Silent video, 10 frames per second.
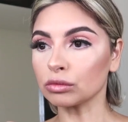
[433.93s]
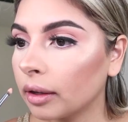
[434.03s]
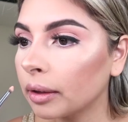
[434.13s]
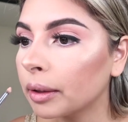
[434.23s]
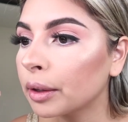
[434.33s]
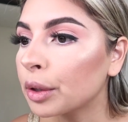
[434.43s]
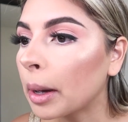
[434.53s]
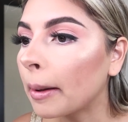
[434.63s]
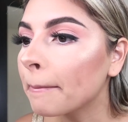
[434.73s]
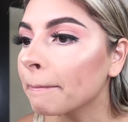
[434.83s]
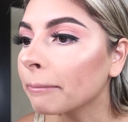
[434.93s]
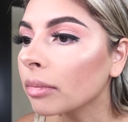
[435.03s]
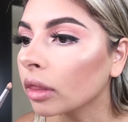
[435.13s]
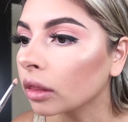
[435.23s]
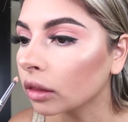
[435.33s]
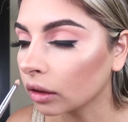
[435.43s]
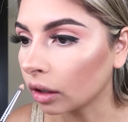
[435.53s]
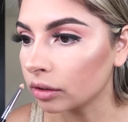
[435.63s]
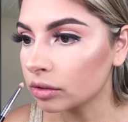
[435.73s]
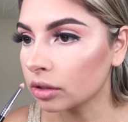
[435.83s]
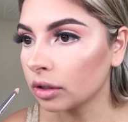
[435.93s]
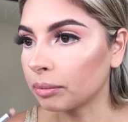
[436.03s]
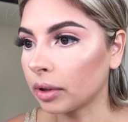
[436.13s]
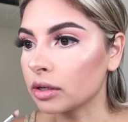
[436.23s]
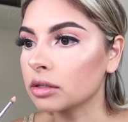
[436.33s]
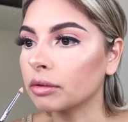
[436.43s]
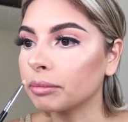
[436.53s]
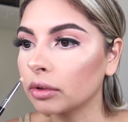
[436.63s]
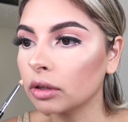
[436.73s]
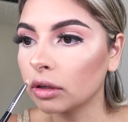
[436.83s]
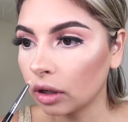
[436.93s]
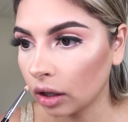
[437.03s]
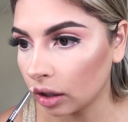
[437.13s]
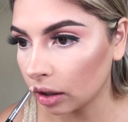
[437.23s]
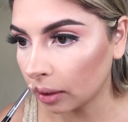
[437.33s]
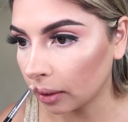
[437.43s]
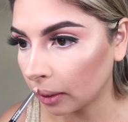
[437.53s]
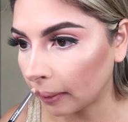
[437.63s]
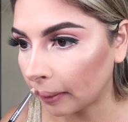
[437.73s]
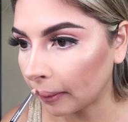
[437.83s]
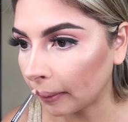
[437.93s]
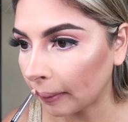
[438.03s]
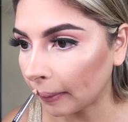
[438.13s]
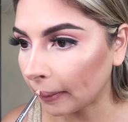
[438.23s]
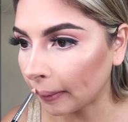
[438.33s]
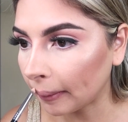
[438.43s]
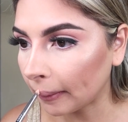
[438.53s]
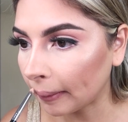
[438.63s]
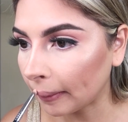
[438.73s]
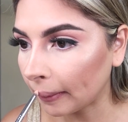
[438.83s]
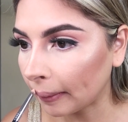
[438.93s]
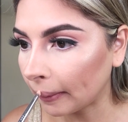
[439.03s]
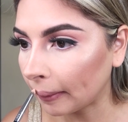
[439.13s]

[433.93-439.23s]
And I usually apply some right here